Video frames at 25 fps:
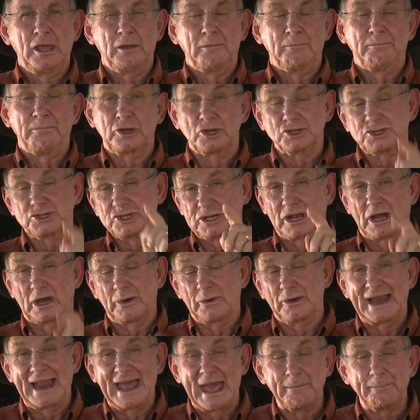Because you know
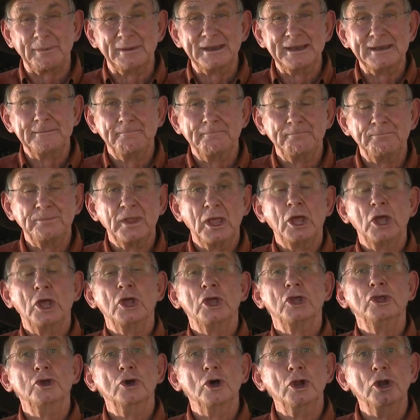what will happen?
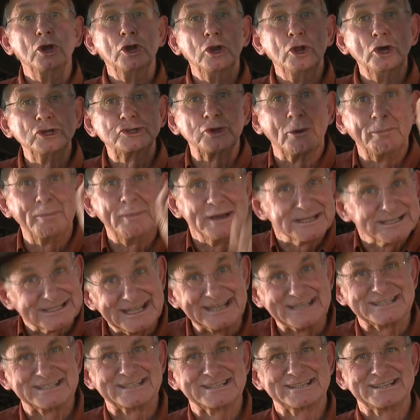You'll lose your
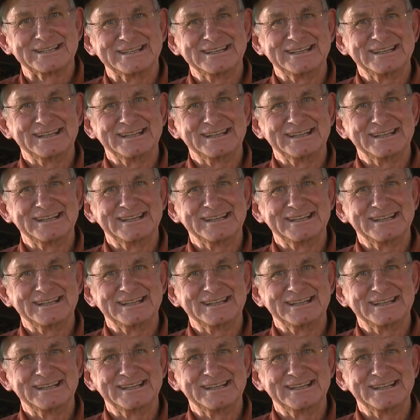business.